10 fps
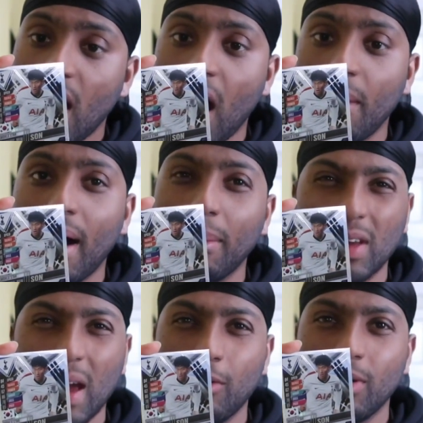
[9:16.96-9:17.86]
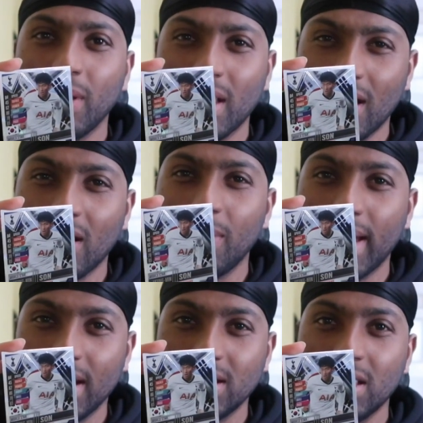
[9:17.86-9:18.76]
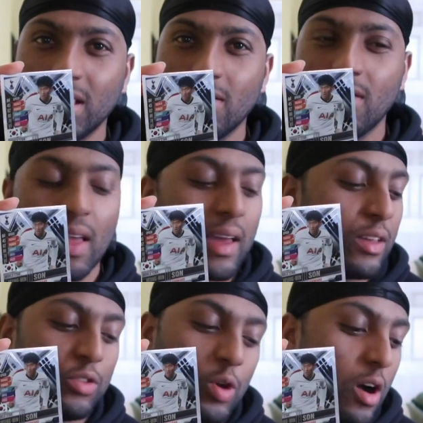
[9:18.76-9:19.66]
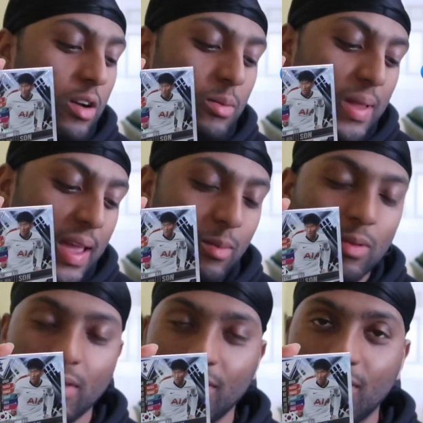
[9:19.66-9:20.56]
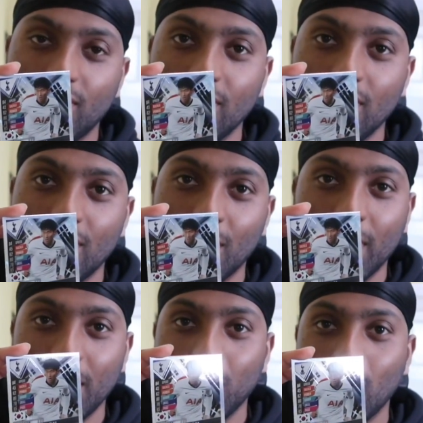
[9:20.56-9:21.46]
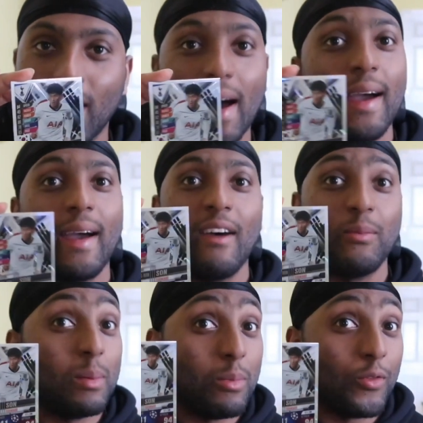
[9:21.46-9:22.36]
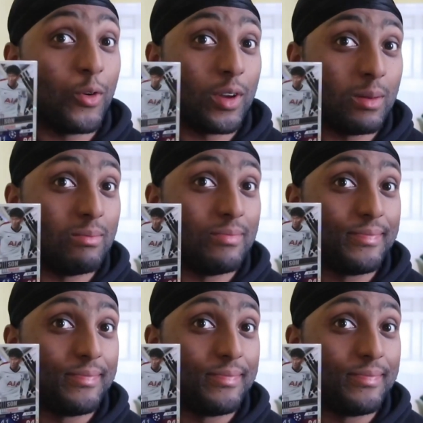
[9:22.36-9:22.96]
I'm okay with him being at number 18. Like, you can't complain with the people that have been before him.